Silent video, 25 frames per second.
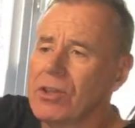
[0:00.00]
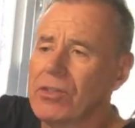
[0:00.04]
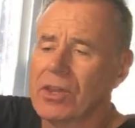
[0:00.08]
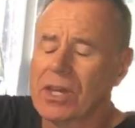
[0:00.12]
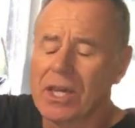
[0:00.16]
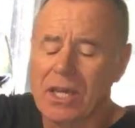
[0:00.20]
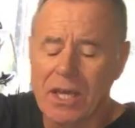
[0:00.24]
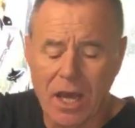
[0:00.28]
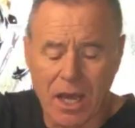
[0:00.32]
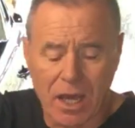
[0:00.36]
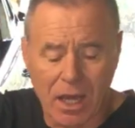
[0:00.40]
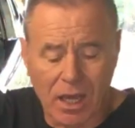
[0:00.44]
the
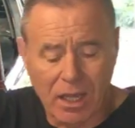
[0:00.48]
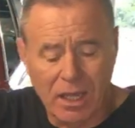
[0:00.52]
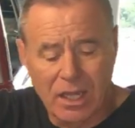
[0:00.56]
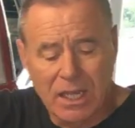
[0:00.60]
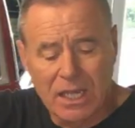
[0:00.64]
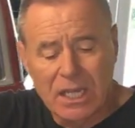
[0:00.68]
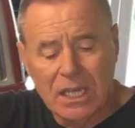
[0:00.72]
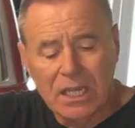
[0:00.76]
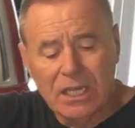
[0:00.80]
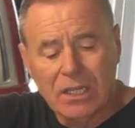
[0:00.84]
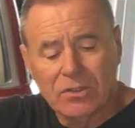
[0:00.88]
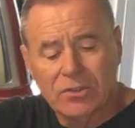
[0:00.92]
car.
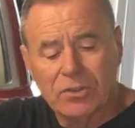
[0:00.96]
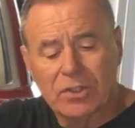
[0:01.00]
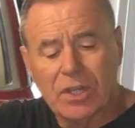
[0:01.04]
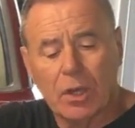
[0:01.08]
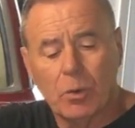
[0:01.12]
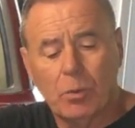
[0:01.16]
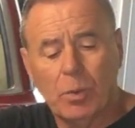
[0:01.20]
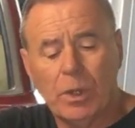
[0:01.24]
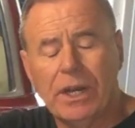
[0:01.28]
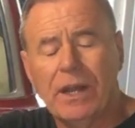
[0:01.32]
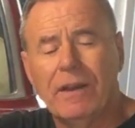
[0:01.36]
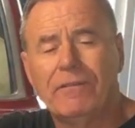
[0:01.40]
So
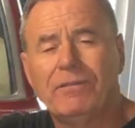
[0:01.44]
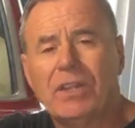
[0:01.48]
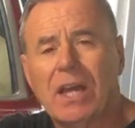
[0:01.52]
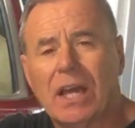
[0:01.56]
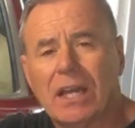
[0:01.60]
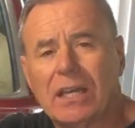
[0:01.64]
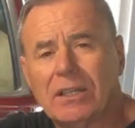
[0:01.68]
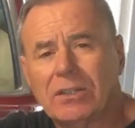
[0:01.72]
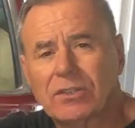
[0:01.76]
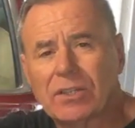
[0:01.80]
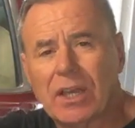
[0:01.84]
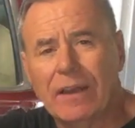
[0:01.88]
what I've
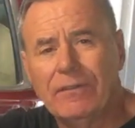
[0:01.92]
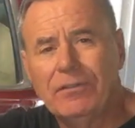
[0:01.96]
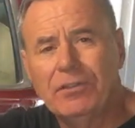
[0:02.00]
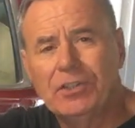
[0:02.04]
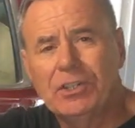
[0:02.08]
done is I've